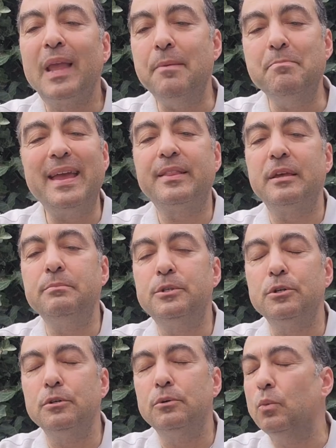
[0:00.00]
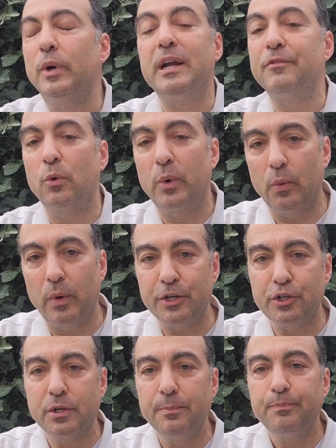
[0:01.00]
and make them do whatever we
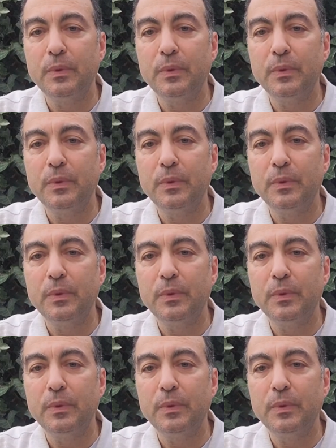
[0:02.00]
wish."